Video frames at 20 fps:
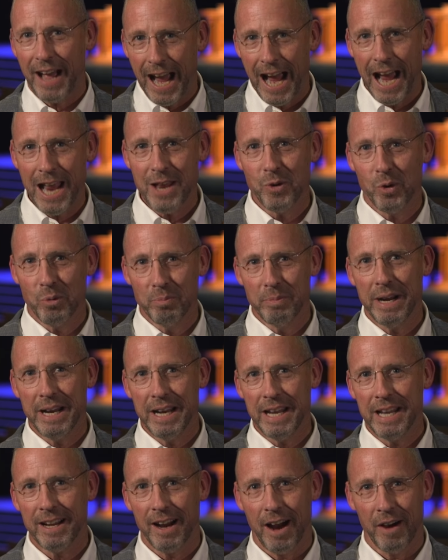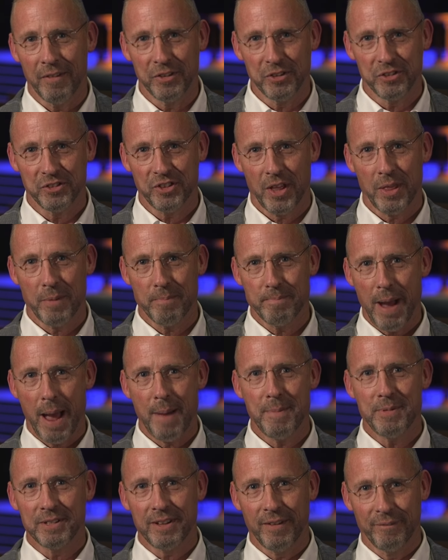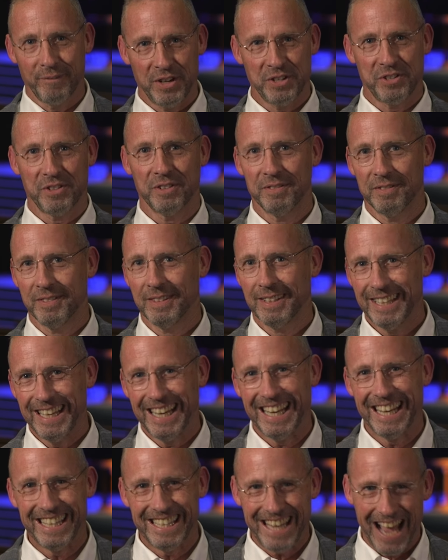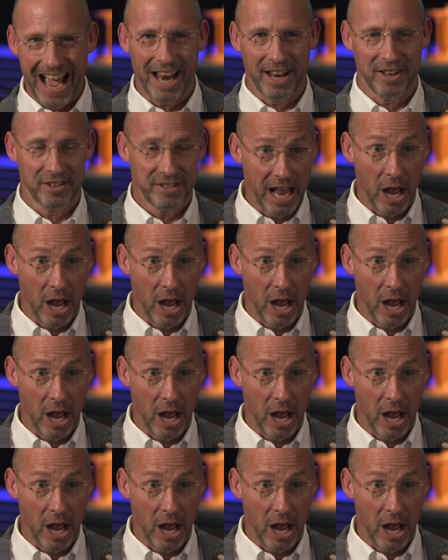annual meeting of the Southern Baptist Convention in Dallas.